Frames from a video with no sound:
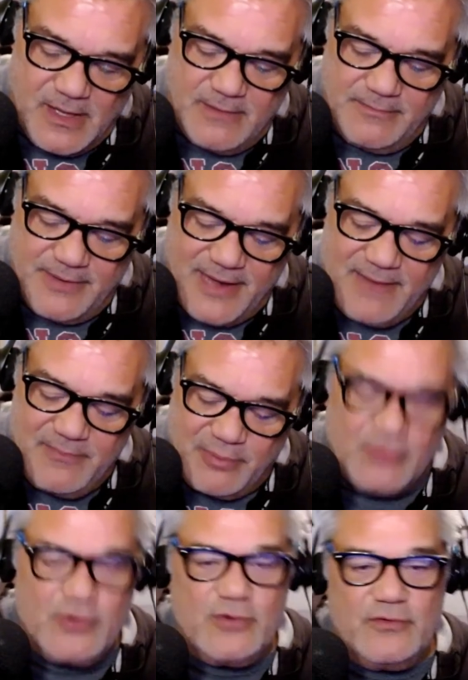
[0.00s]
But I
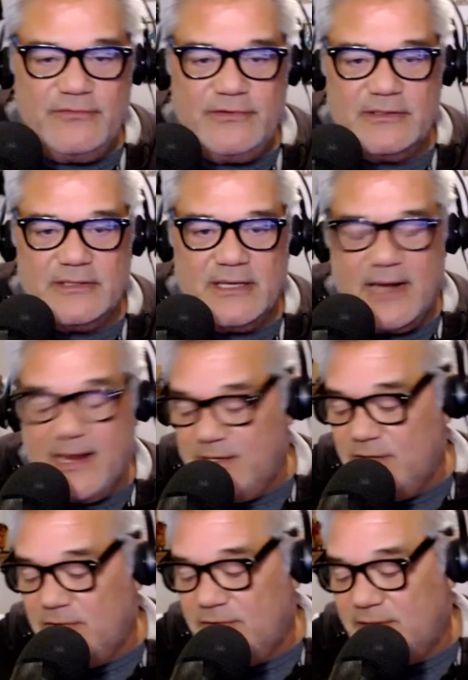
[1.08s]
proved, and I
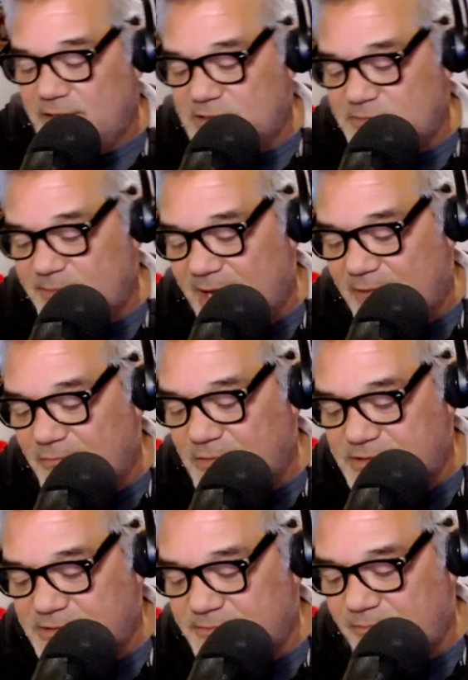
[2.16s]
knew that this man
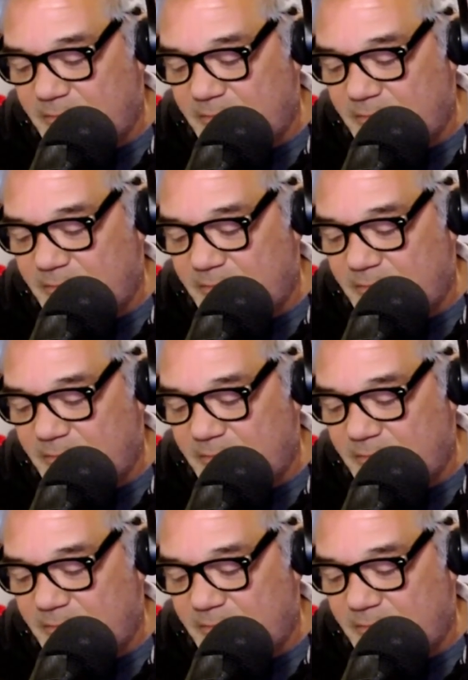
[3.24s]
wasn't